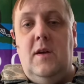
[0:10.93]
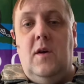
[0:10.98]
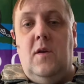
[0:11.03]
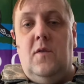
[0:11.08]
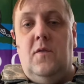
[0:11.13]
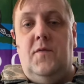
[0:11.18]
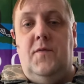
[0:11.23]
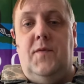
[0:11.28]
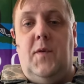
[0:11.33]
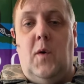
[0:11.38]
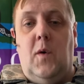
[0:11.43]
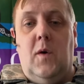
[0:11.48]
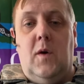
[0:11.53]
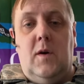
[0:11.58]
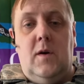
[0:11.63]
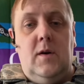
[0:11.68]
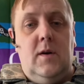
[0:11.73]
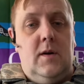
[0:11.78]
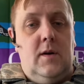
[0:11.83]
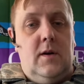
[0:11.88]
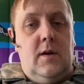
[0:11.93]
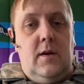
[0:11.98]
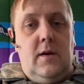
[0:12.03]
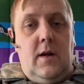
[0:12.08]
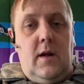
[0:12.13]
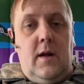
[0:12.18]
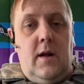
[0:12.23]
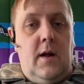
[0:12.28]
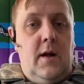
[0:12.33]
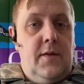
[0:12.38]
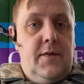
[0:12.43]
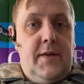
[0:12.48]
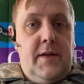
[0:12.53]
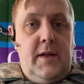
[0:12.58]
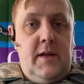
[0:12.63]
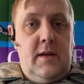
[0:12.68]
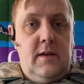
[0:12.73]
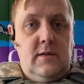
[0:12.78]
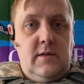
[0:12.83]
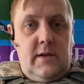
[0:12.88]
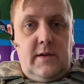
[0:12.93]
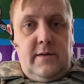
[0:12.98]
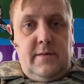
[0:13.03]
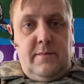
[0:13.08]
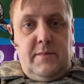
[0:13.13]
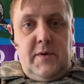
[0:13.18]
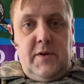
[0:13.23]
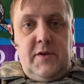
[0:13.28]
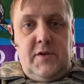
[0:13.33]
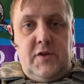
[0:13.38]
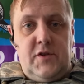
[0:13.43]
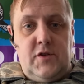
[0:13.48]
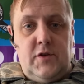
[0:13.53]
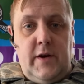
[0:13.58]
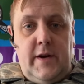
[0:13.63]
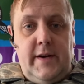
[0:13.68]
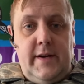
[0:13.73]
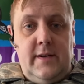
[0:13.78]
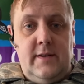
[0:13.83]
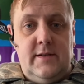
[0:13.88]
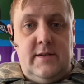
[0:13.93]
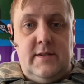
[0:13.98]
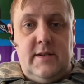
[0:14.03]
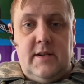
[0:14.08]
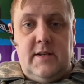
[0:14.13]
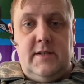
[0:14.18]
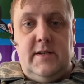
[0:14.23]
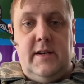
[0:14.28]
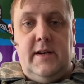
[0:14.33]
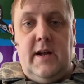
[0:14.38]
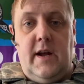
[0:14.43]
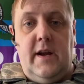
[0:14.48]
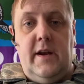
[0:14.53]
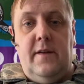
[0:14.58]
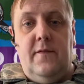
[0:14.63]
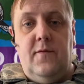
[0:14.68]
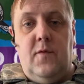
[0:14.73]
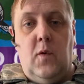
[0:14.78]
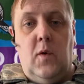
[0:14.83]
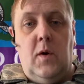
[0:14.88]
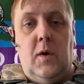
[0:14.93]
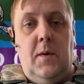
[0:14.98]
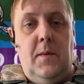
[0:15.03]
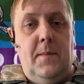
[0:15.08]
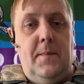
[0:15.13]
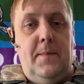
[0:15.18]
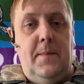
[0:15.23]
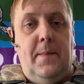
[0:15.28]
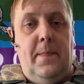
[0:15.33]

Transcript: for uh, the London Bridge Trading 6094